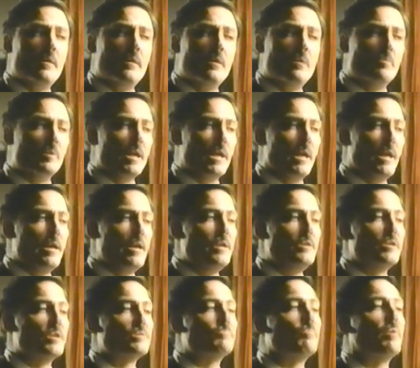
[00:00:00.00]
When he
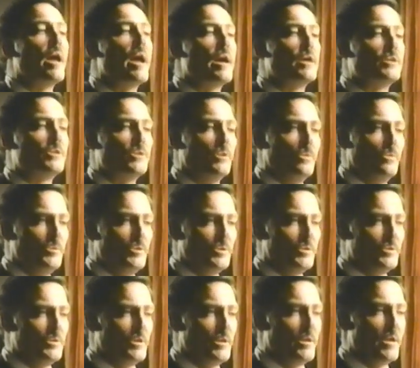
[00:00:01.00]
leads his black
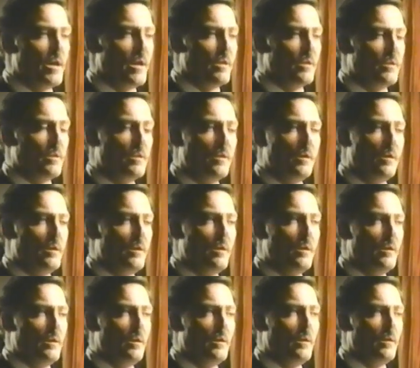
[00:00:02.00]
soldiers to death,
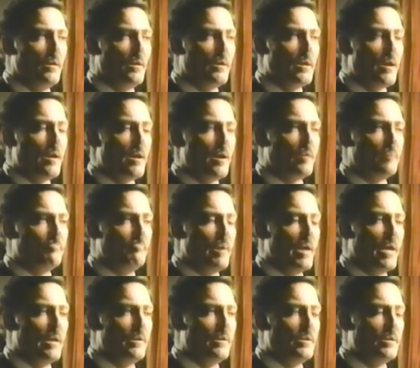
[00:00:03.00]
he cannot
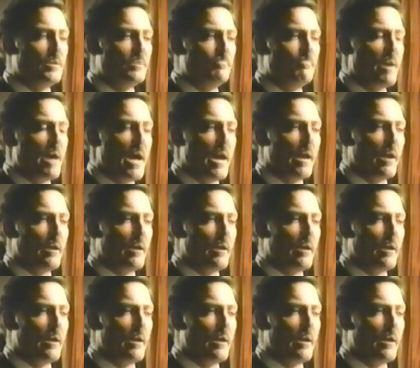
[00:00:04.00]
bend his back.